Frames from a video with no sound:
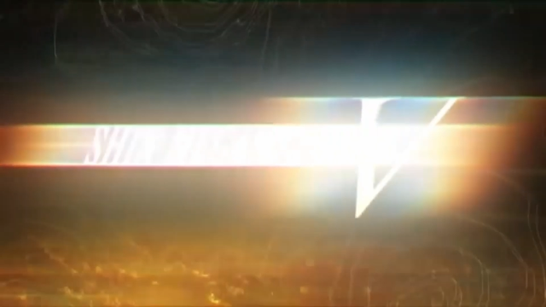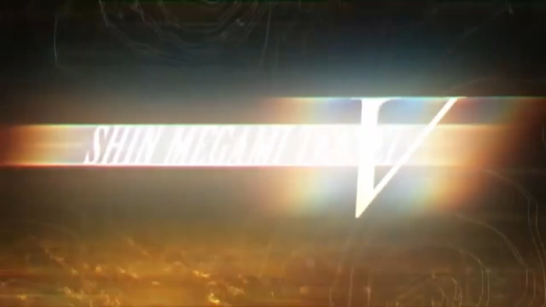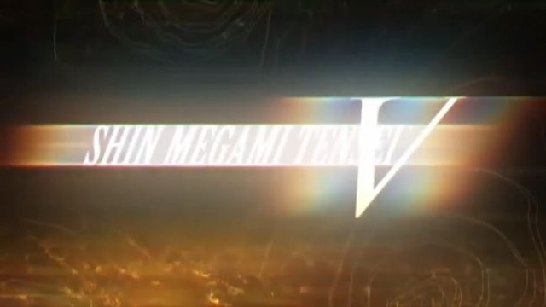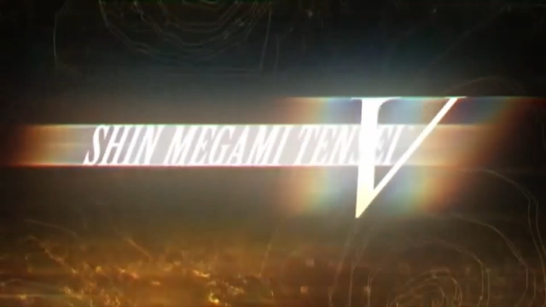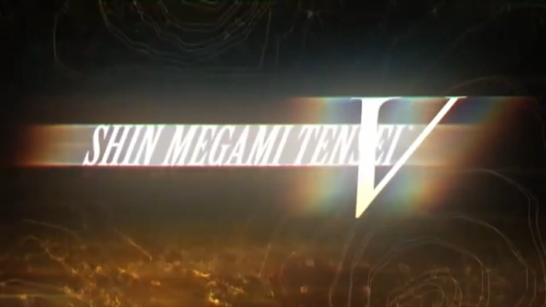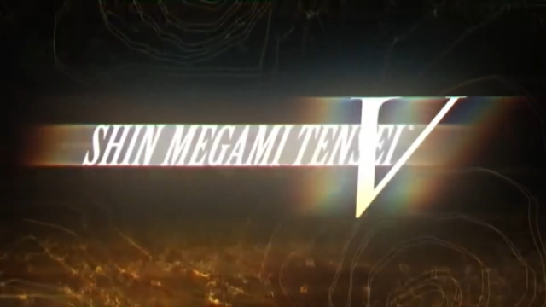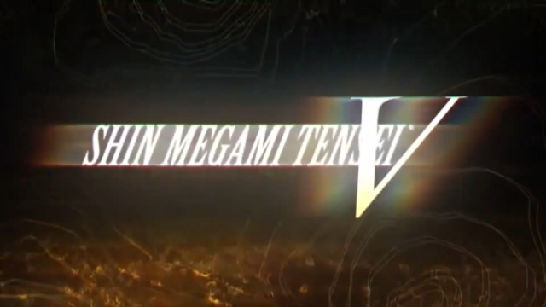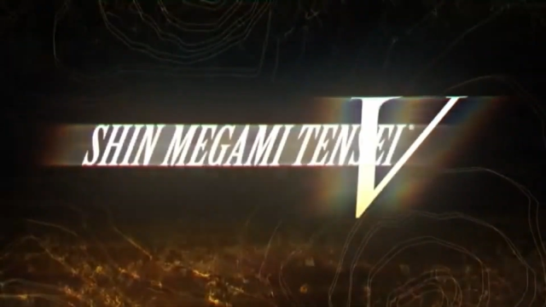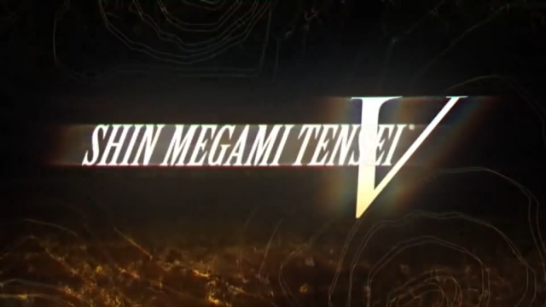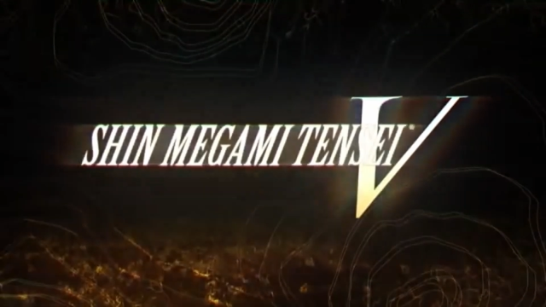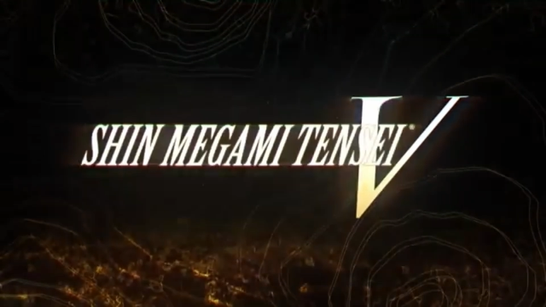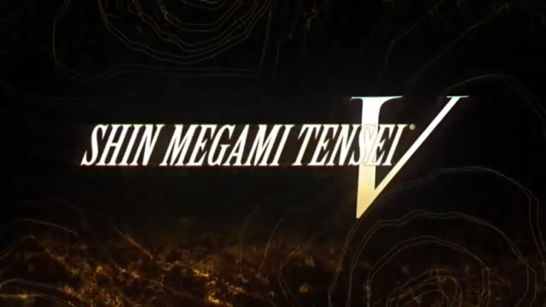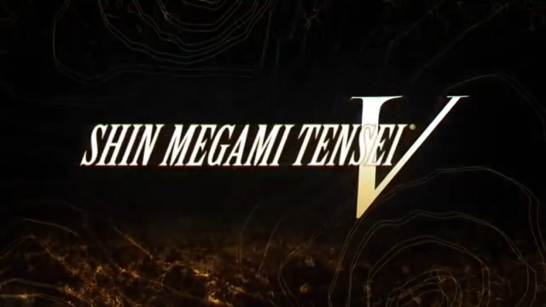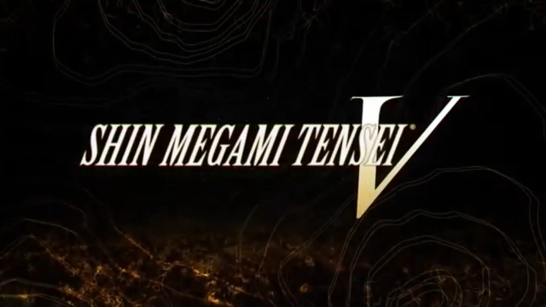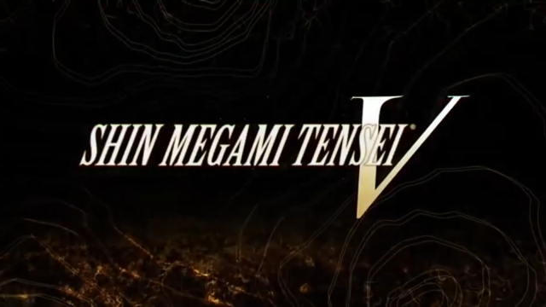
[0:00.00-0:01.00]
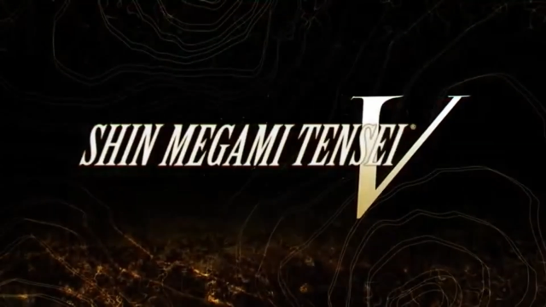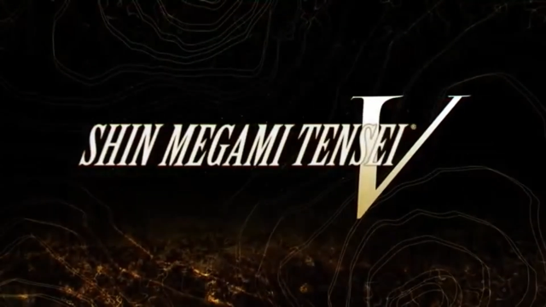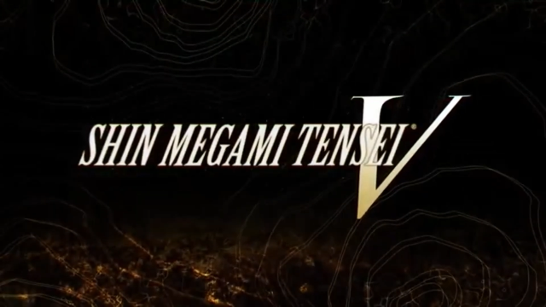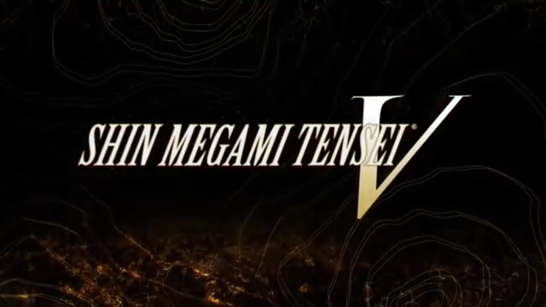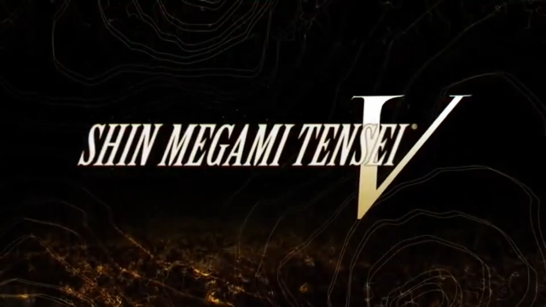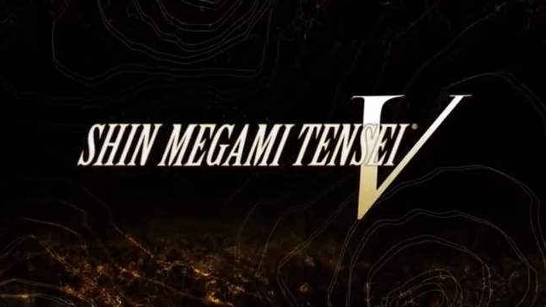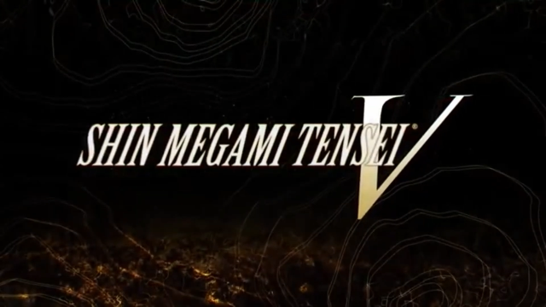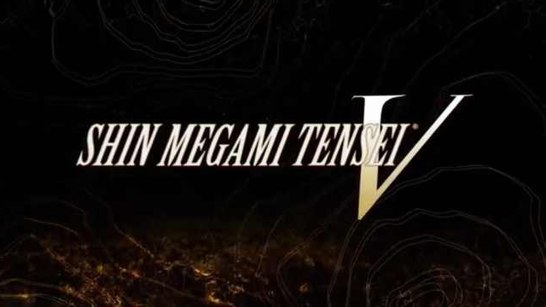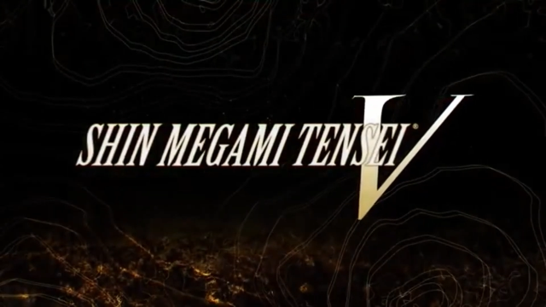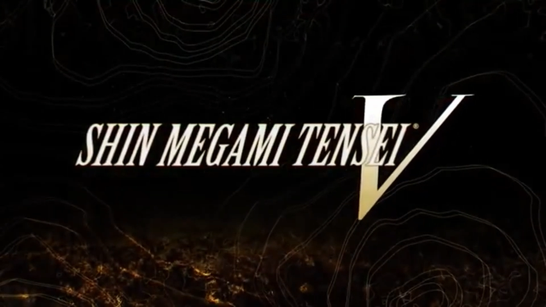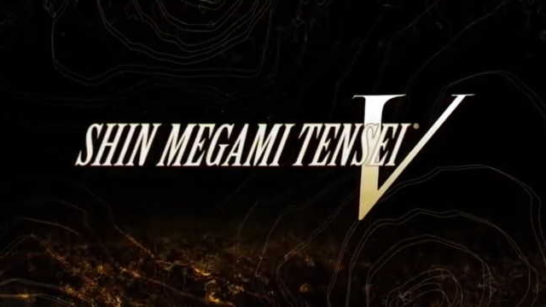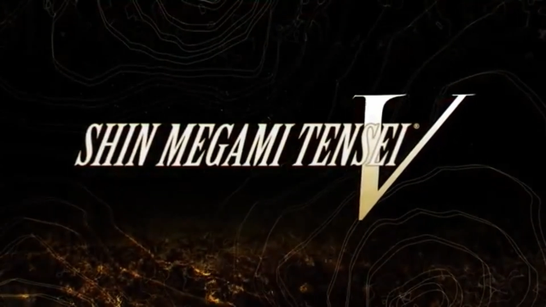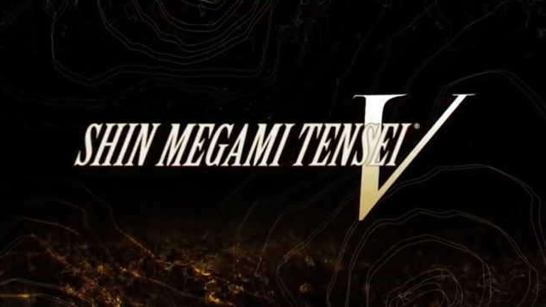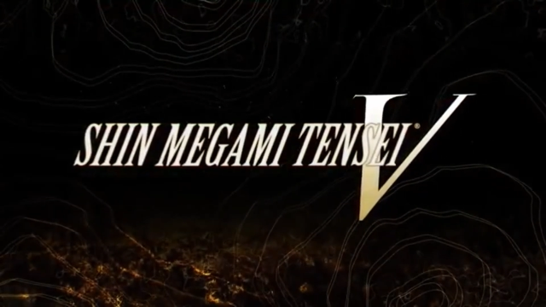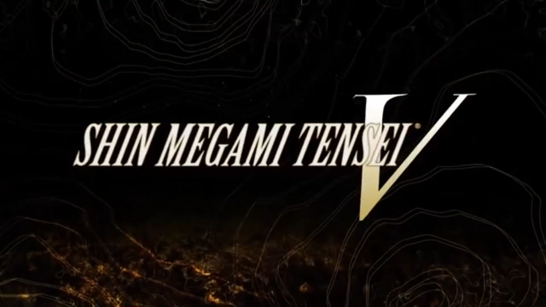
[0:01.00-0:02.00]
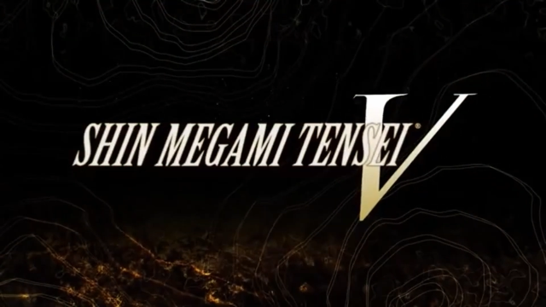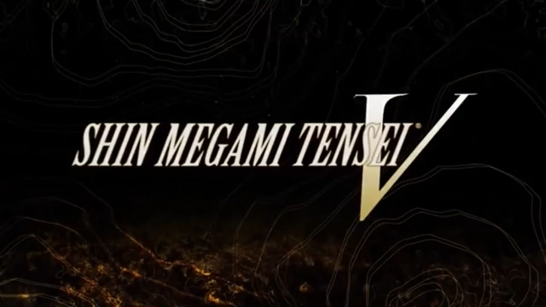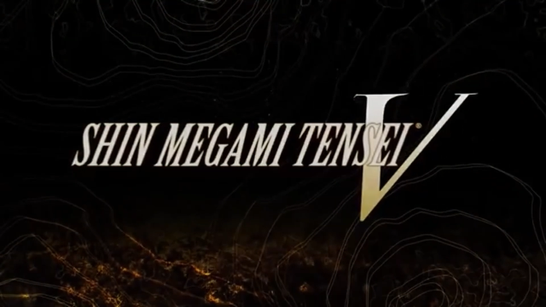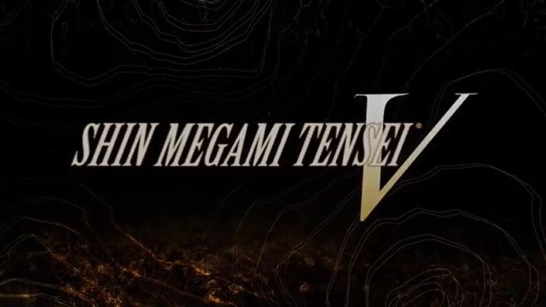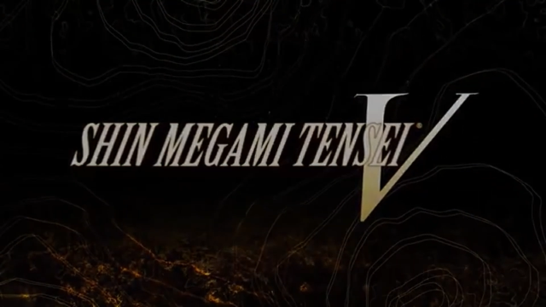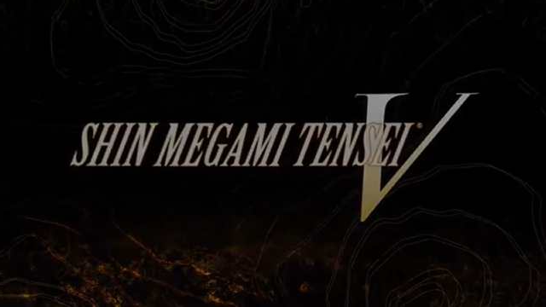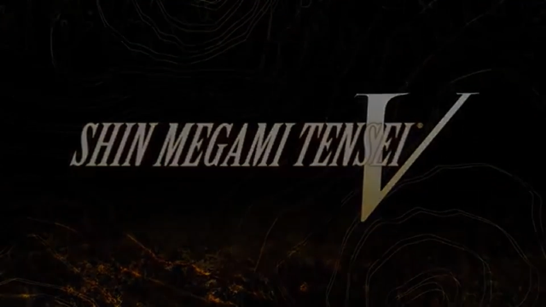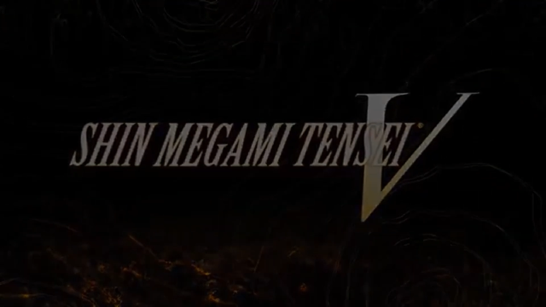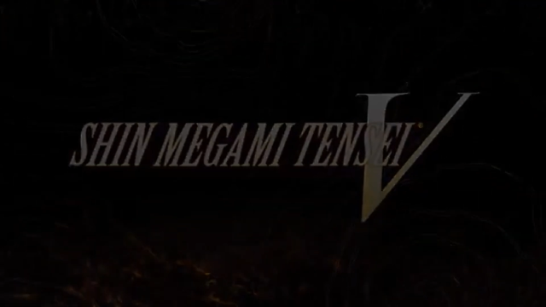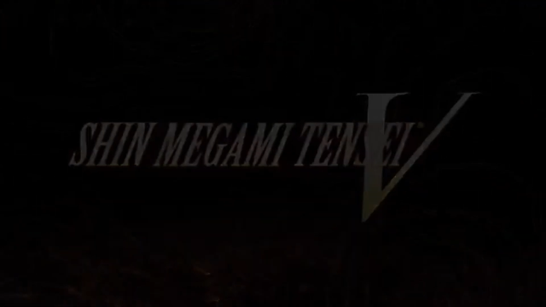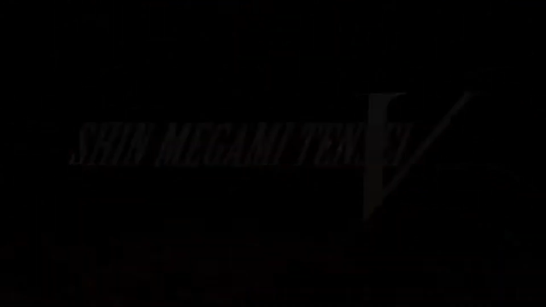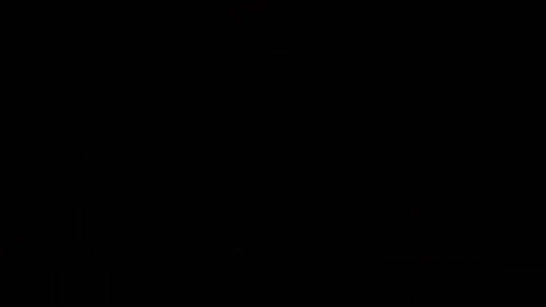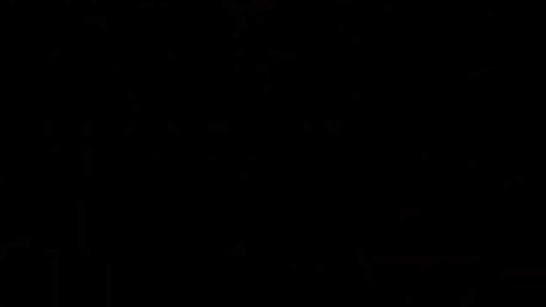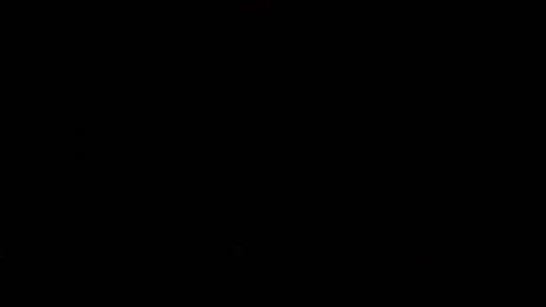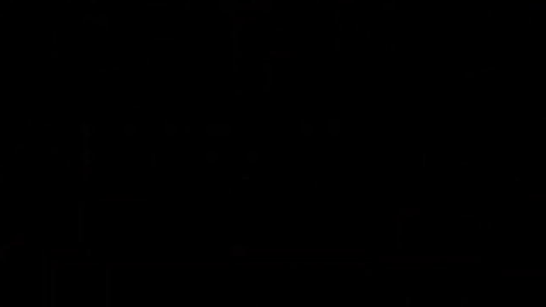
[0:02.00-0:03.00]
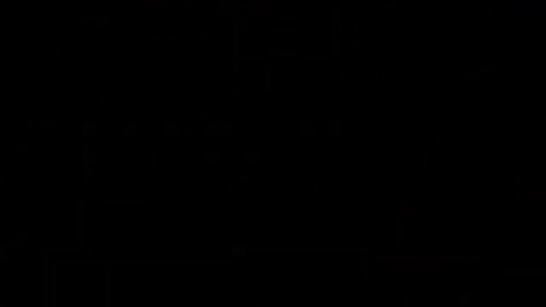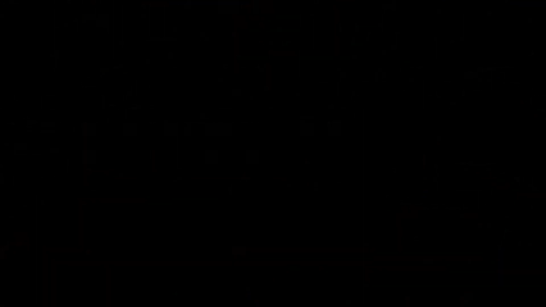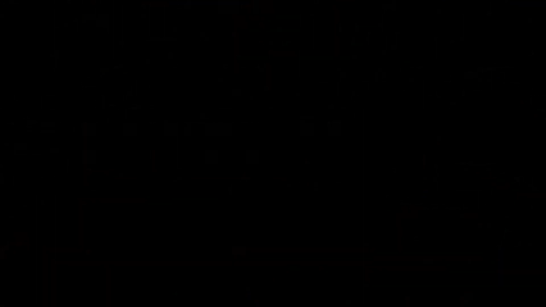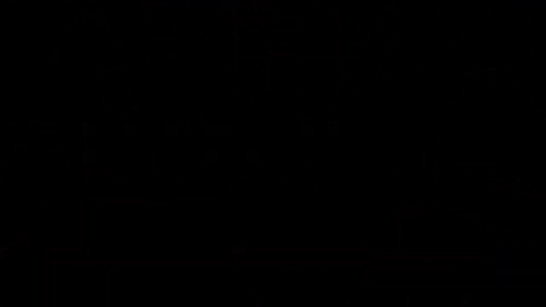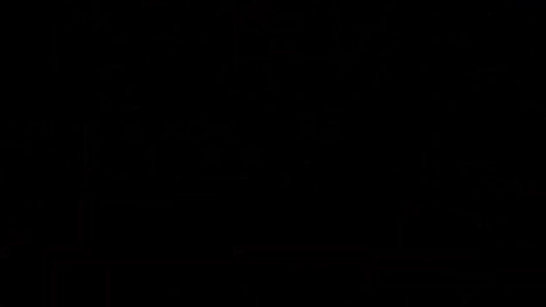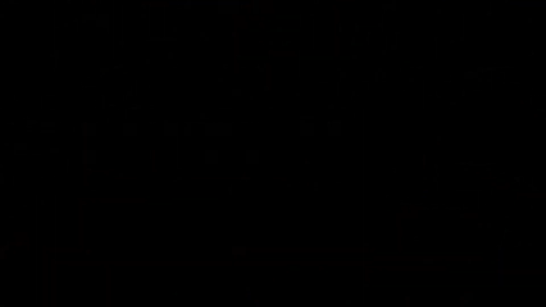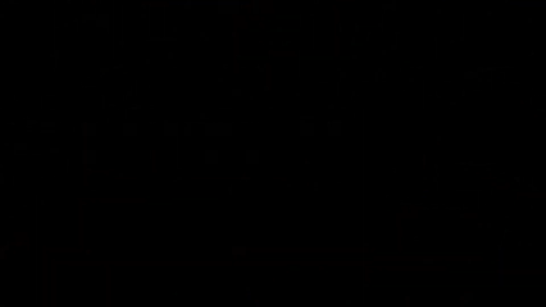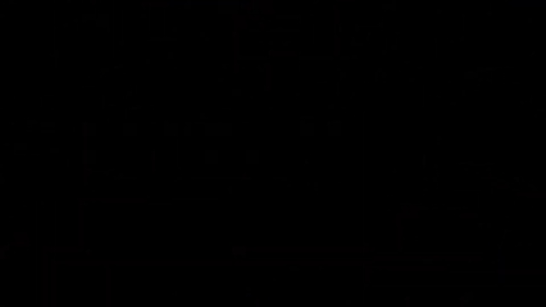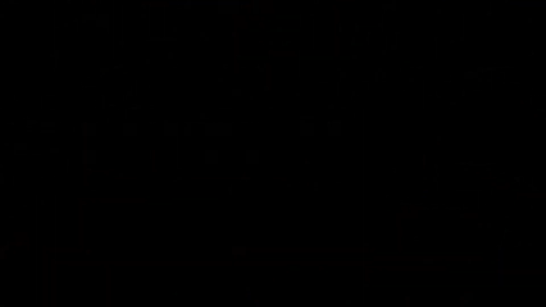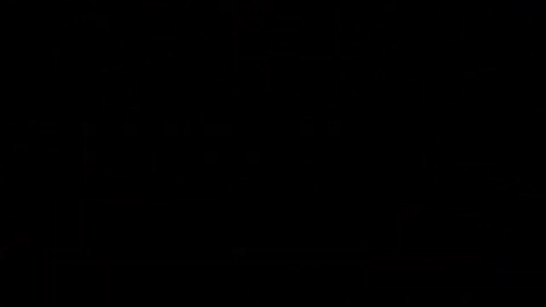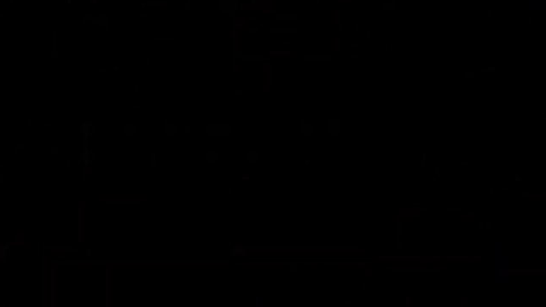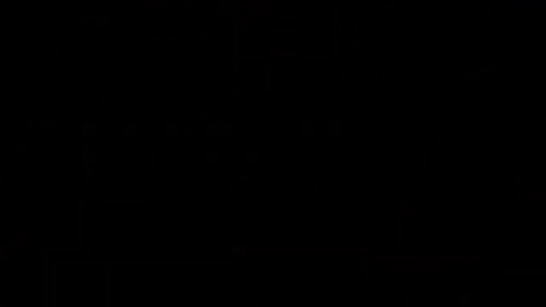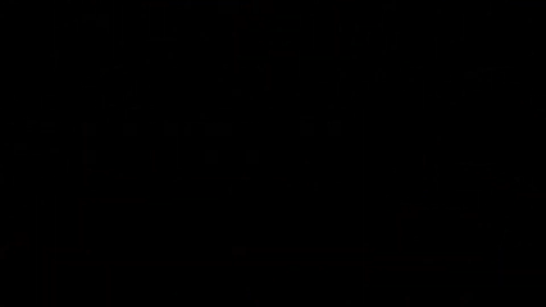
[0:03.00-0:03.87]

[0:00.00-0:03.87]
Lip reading: Nobody's mouth can be seen.